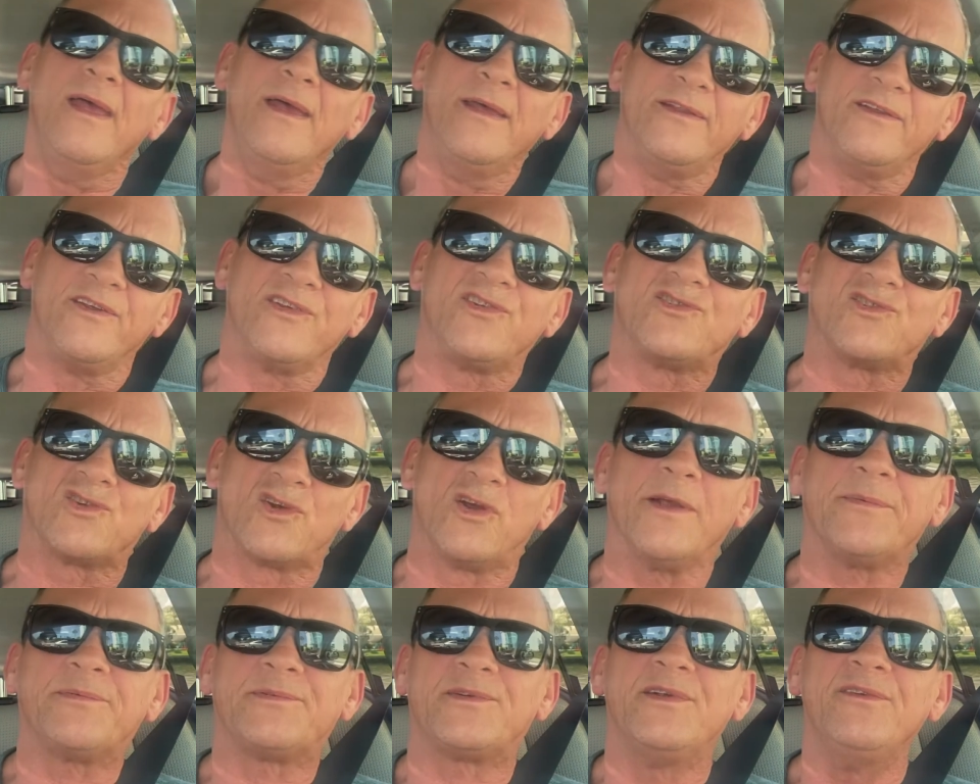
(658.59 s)
The
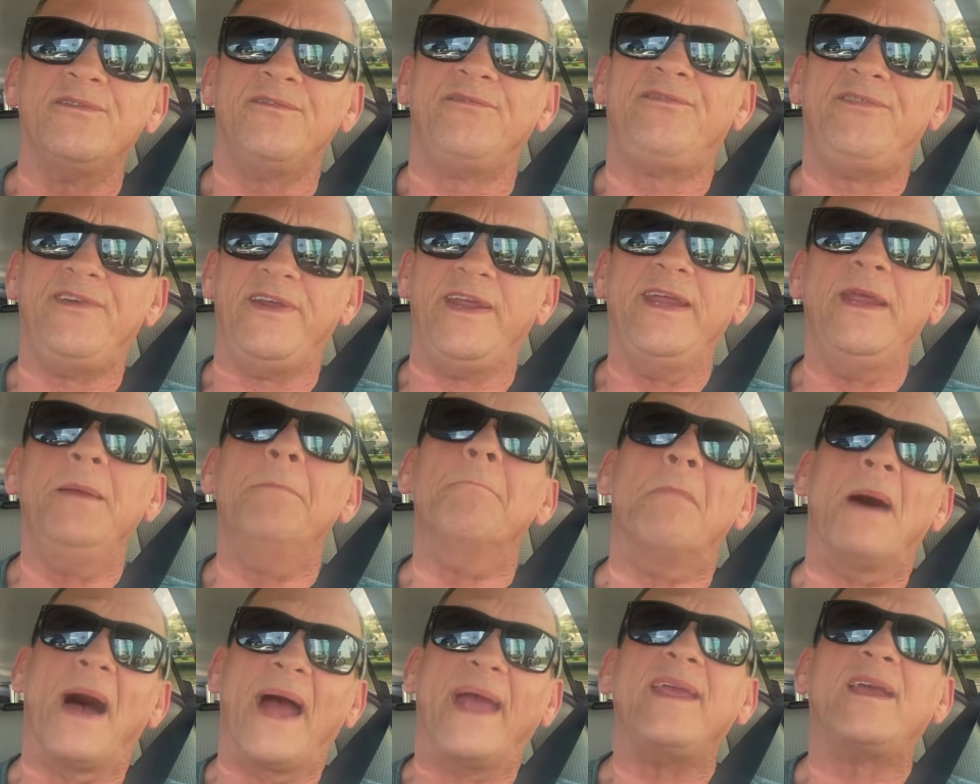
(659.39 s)
subscription fee
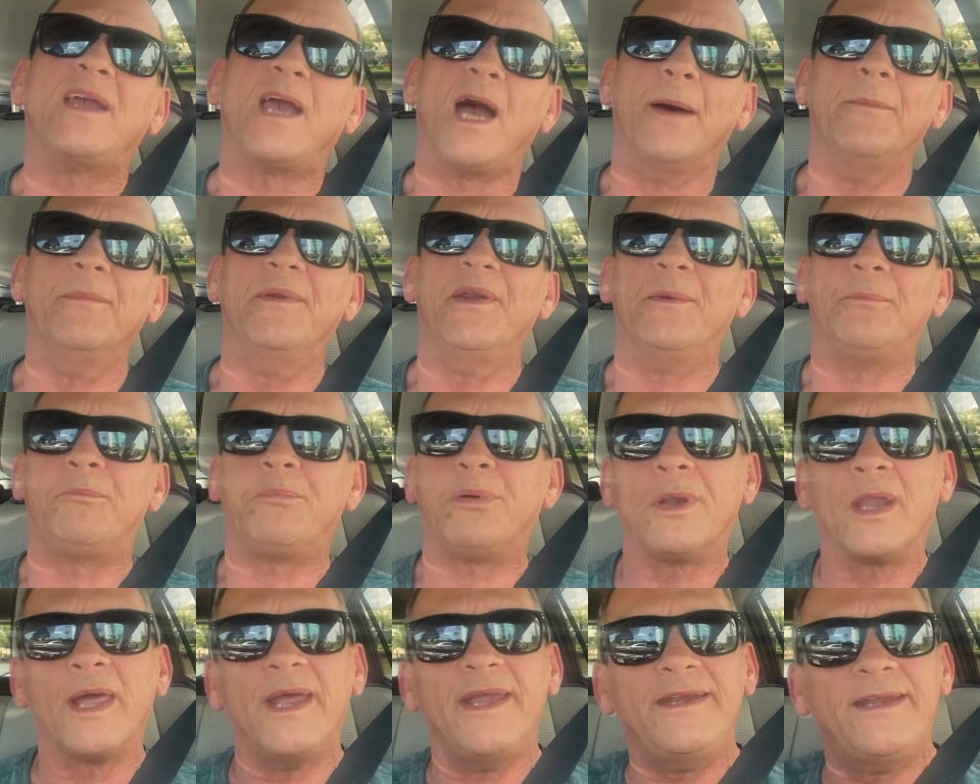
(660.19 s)
might come into
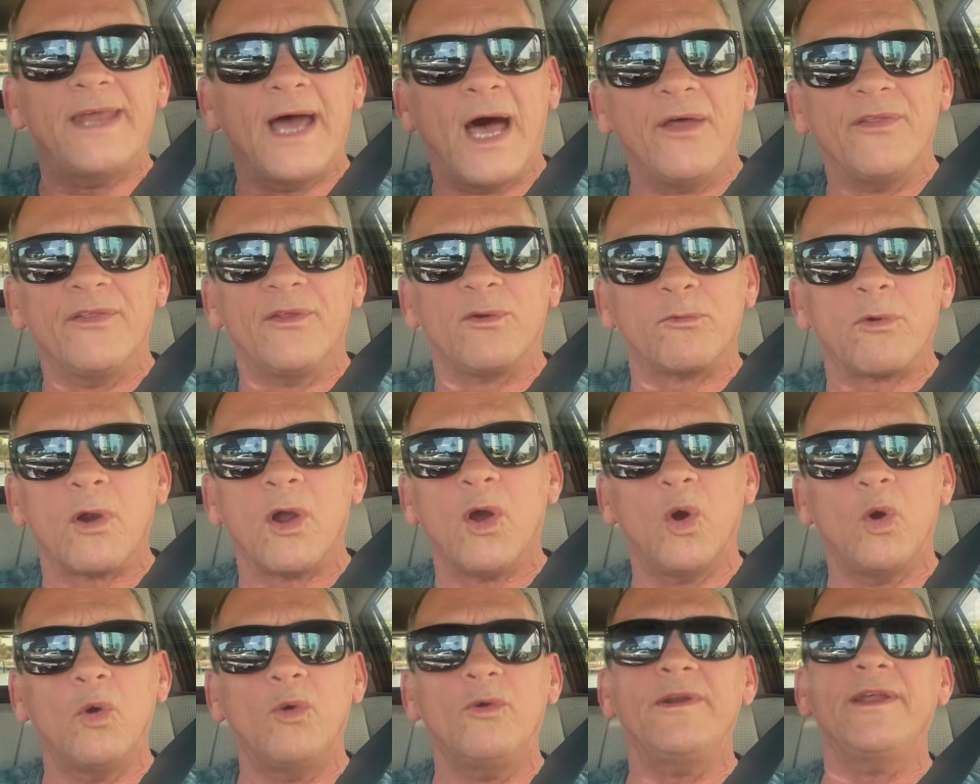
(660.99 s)
play down the
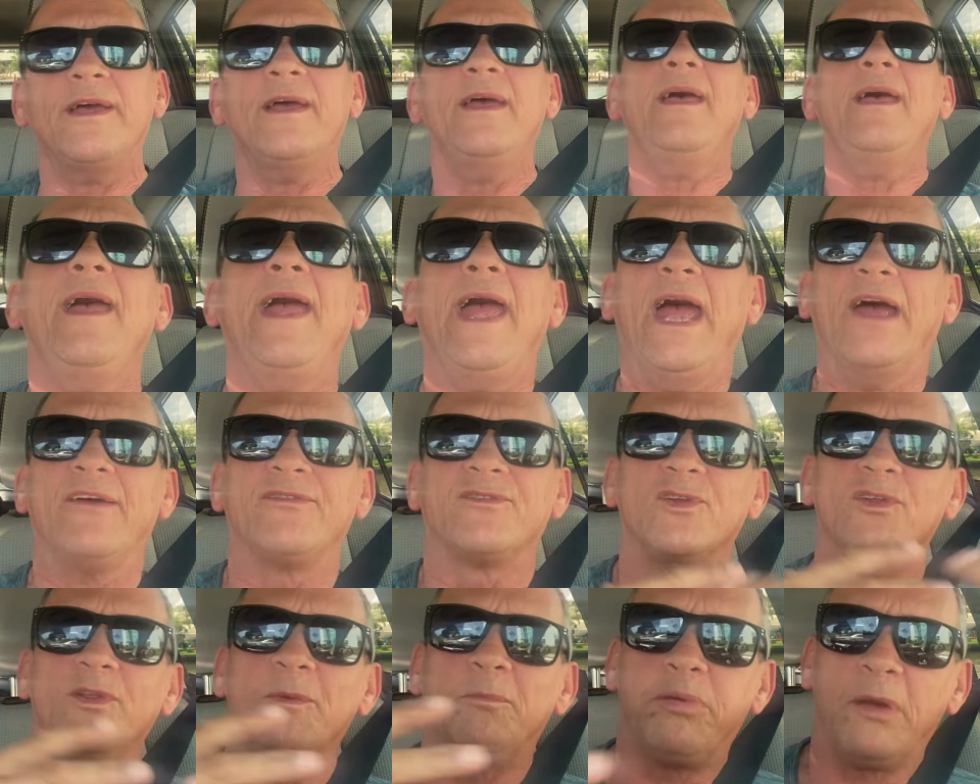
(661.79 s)
road
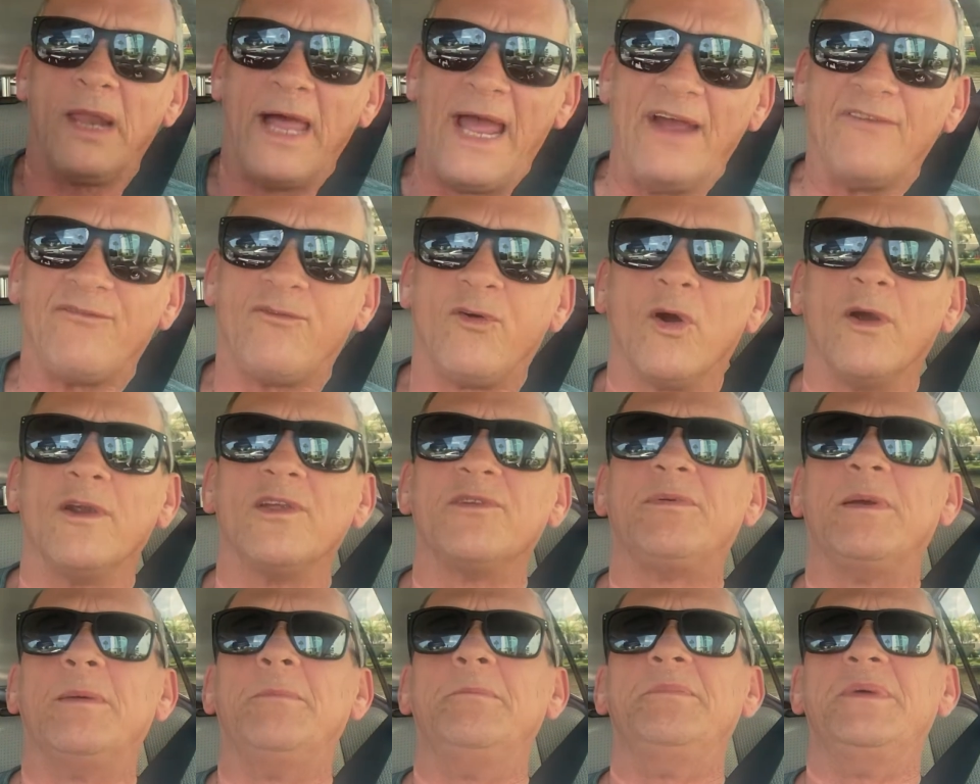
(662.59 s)
after the platform's
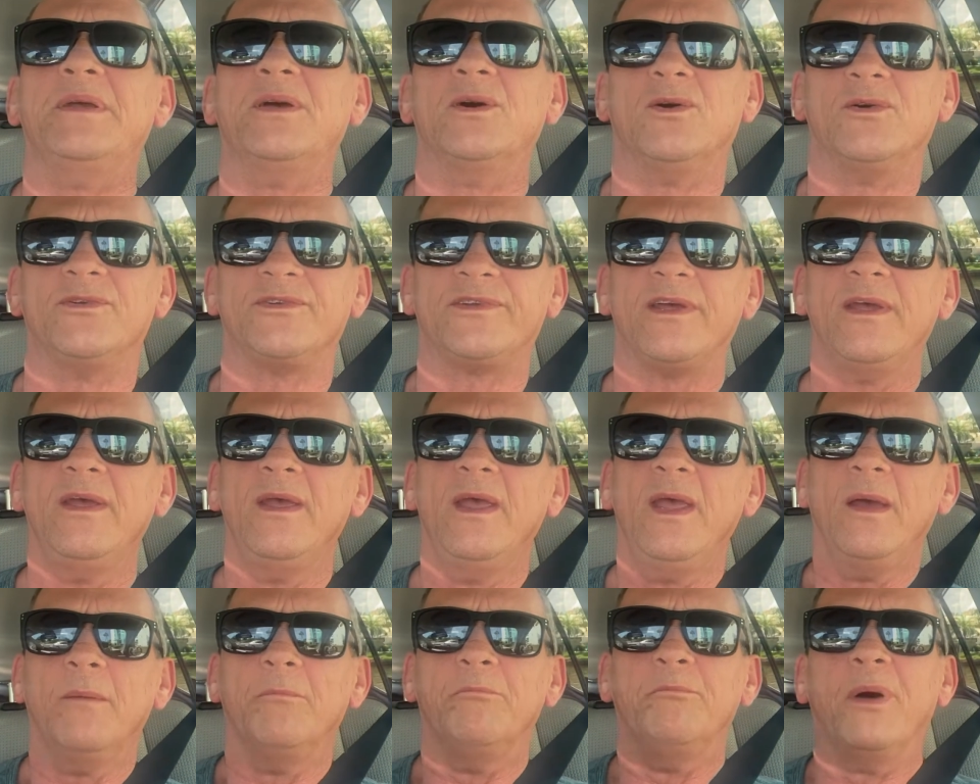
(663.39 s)
been built,
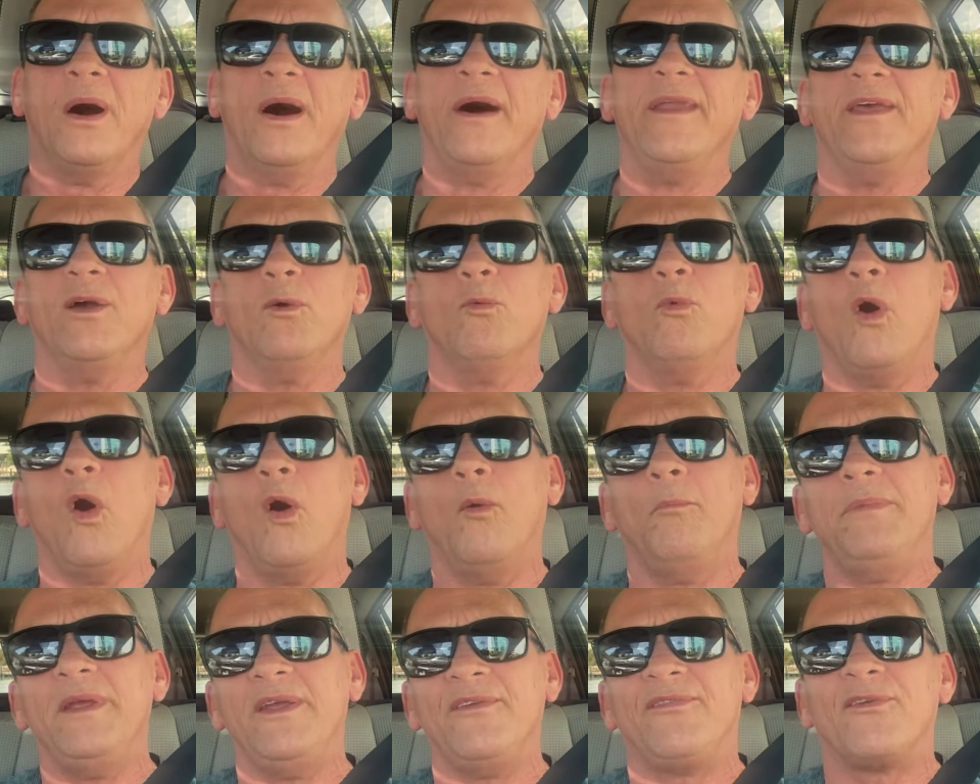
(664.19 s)
but it
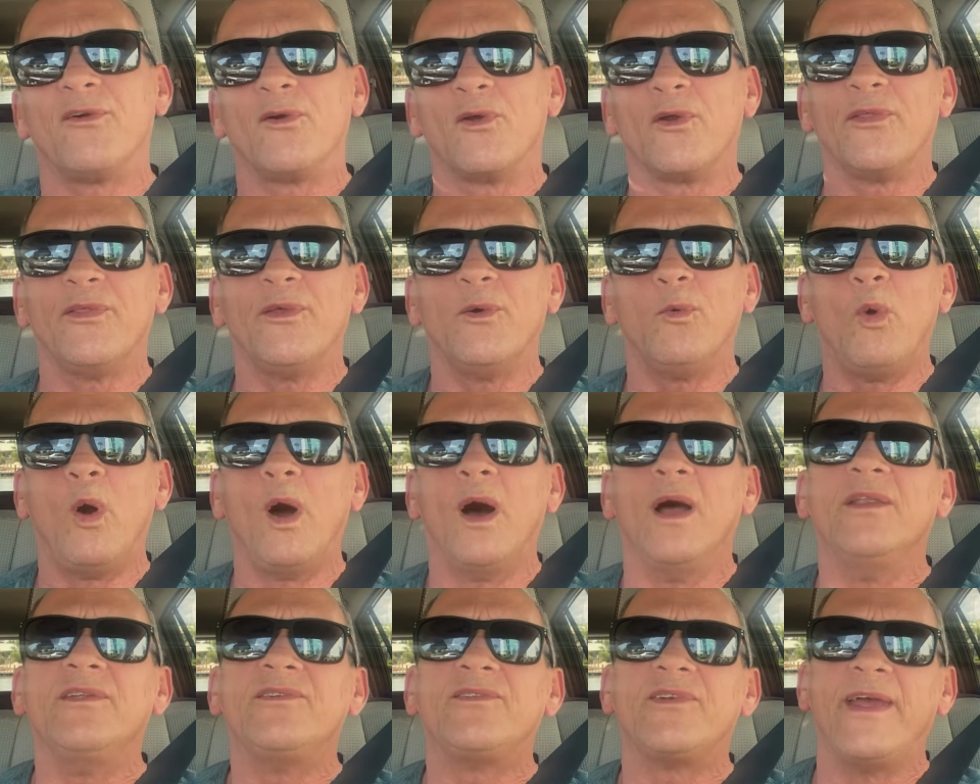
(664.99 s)
won't be for the
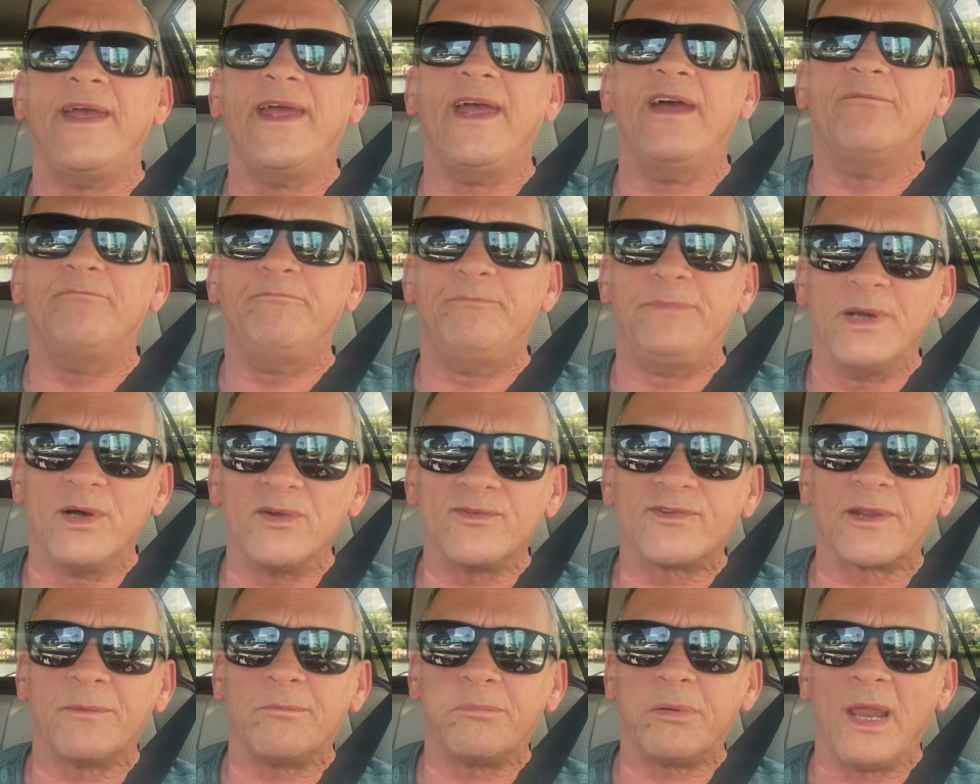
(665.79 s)
ones that have
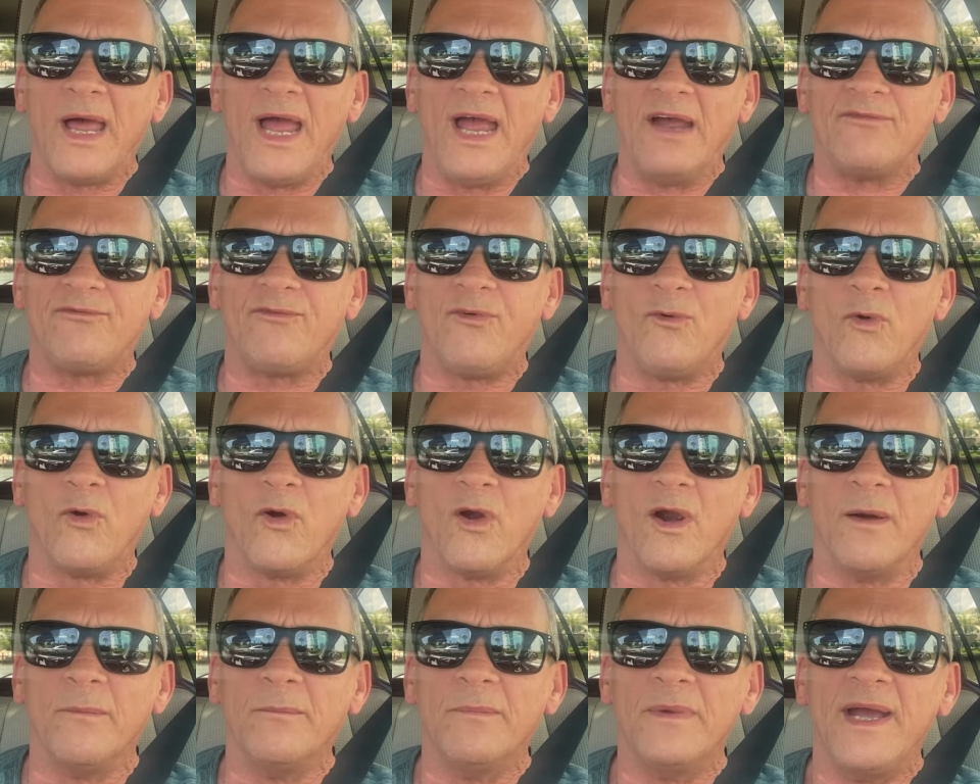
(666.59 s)
built the
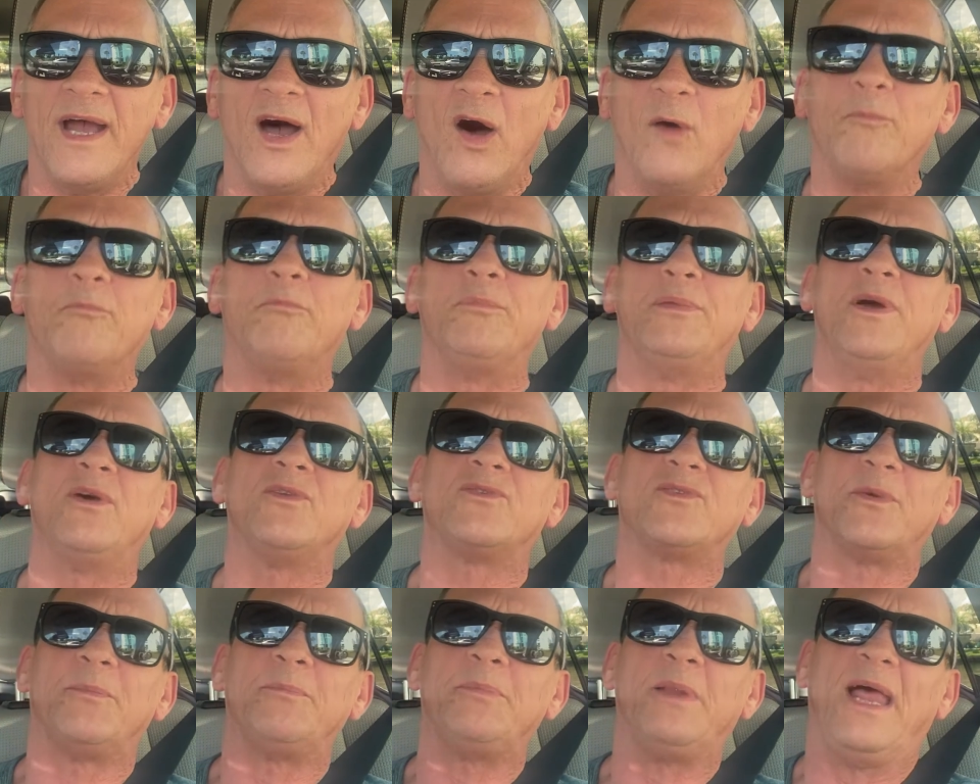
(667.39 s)
platform, helped
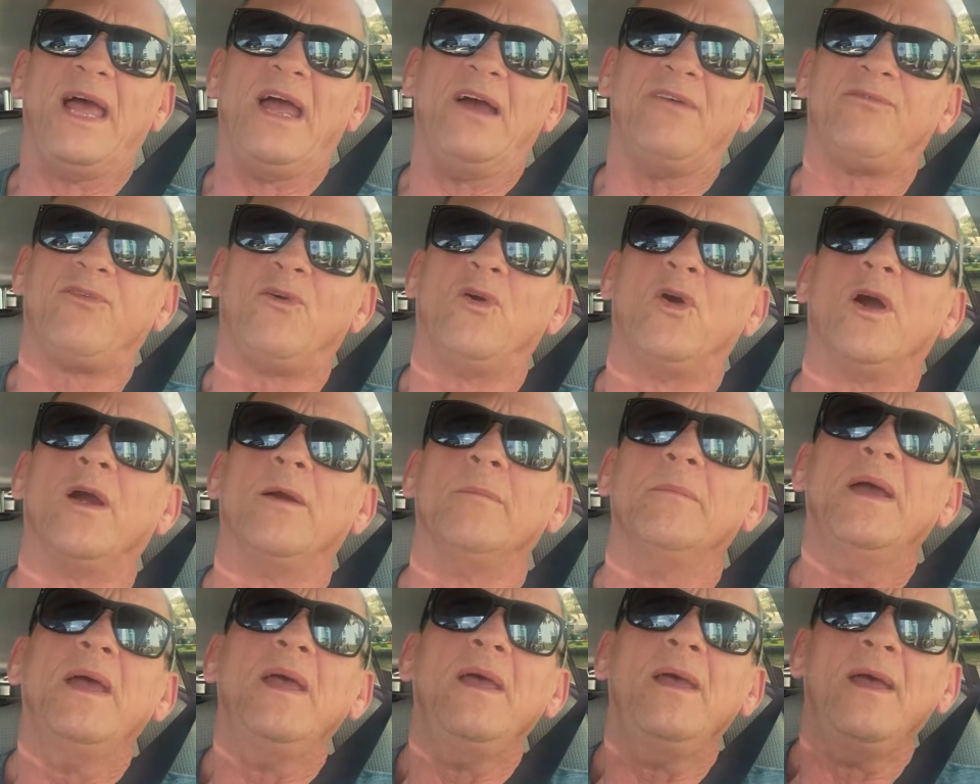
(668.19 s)
build the platform.